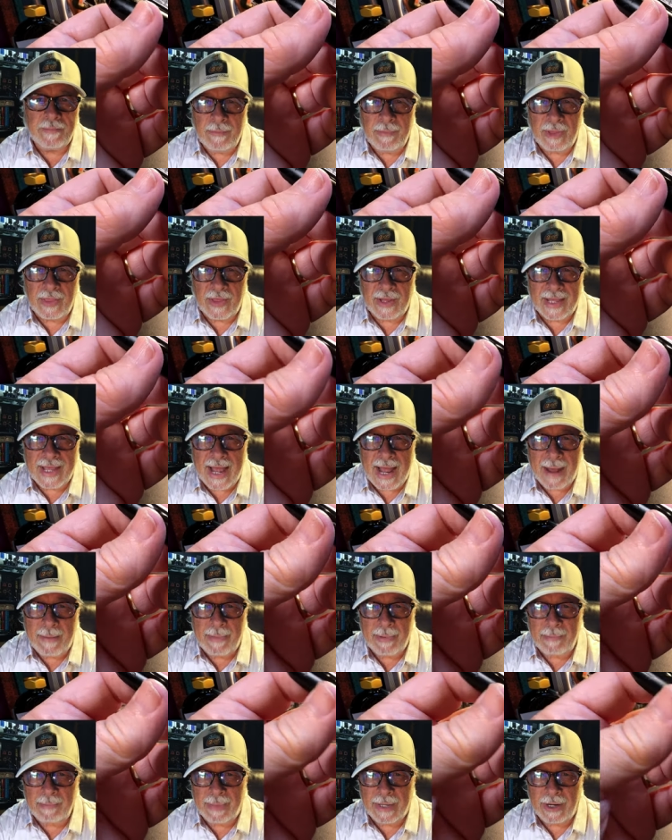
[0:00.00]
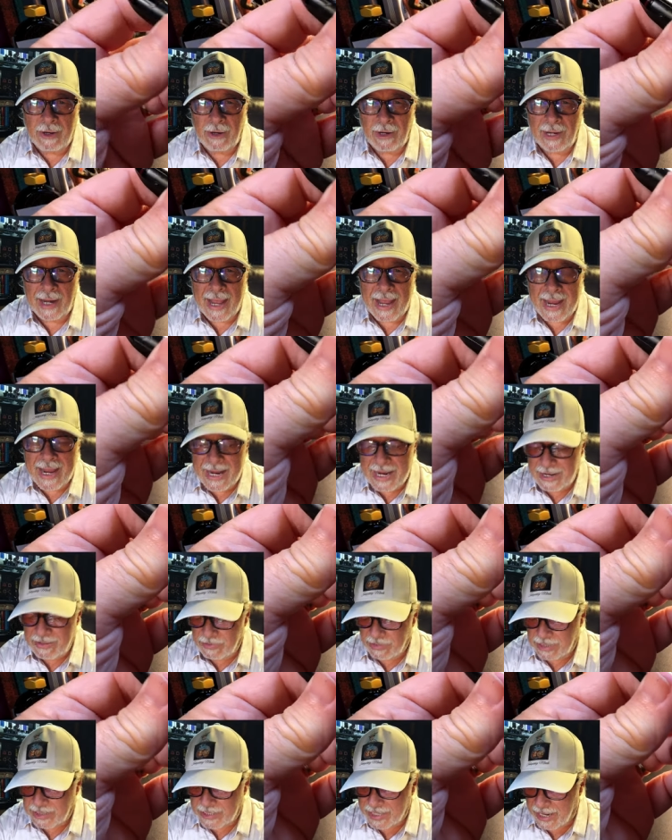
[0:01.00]
But the cap, barrel,
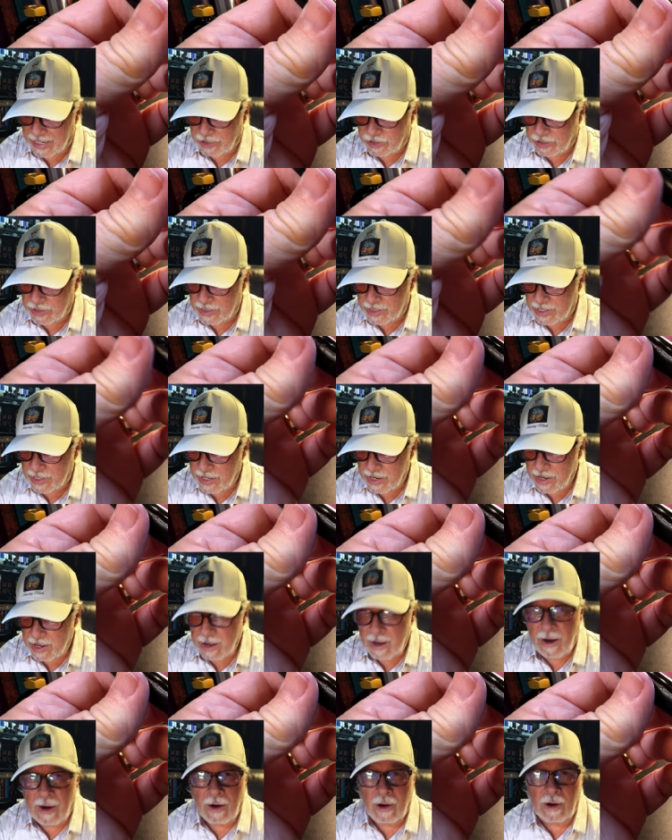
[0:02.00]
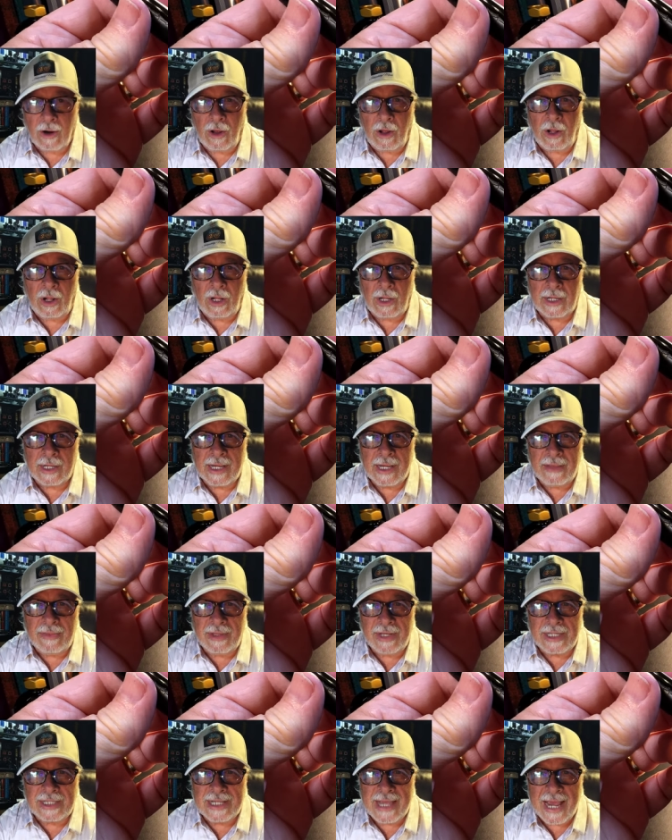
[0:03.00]
and the section are all in this